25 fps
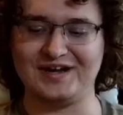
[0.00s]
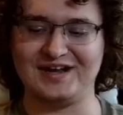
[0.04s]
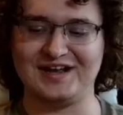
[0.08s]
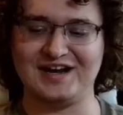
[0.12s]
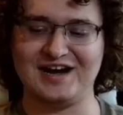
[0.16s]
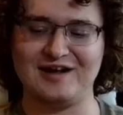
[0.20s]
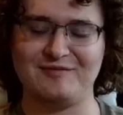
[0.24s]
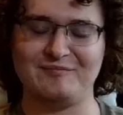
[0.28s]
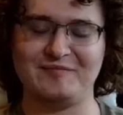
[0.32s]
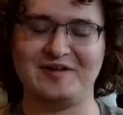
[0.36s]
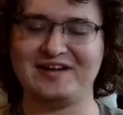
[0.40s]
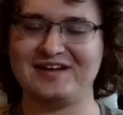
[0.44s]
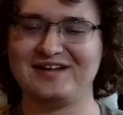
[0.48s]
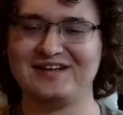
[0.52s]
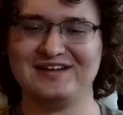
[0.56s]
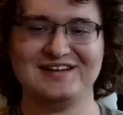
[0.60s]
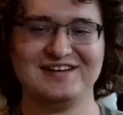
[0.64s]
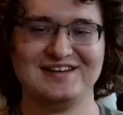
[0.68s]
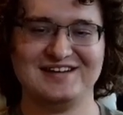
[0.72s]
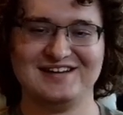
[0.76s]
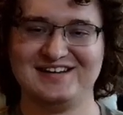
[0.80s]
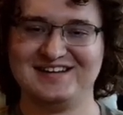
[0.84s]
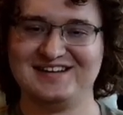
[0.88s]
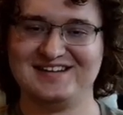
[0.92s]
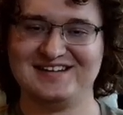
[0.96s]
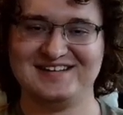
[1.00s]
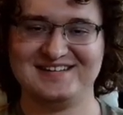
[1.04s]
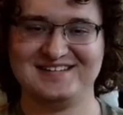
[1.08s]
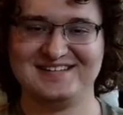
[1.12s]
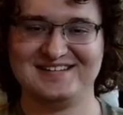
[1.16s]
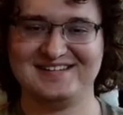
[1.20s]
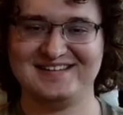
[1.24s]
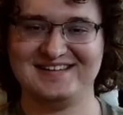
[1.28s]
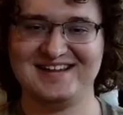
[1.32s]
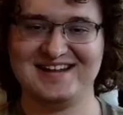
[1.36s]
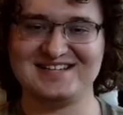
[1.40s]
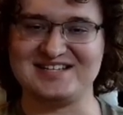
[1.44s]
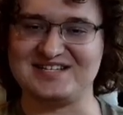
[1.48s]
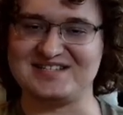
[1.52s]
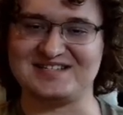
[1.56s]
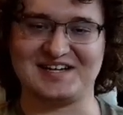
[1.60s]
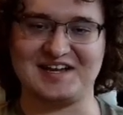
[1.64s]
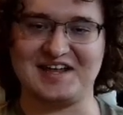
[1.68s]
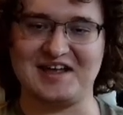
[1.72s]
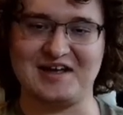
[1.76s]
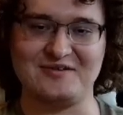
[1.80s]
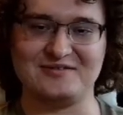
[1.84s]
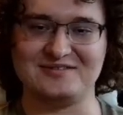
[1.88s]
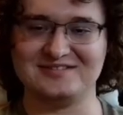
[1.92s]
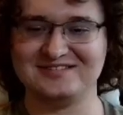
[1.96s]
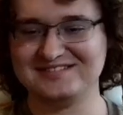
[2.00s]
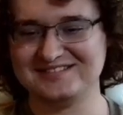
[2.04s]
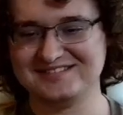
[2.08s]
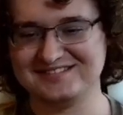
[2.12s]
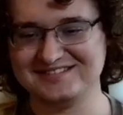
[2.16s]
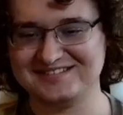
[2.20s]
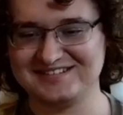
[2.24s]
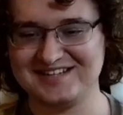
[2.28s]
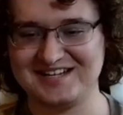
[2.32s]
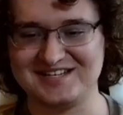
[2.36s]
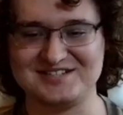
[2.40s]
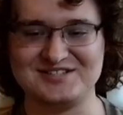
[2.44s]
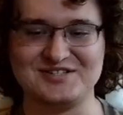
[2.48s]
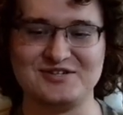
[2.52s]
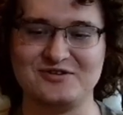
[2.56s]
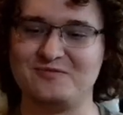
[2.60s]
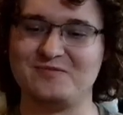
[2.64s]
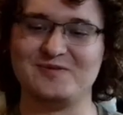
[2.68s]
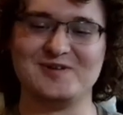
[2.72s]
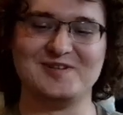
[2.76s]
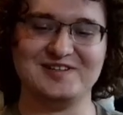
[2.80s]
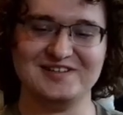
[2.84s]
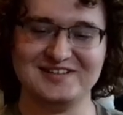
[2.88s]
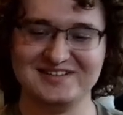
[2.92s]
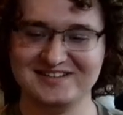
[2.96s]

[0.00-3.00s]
And I'm like, that doesn't count. That's stupid.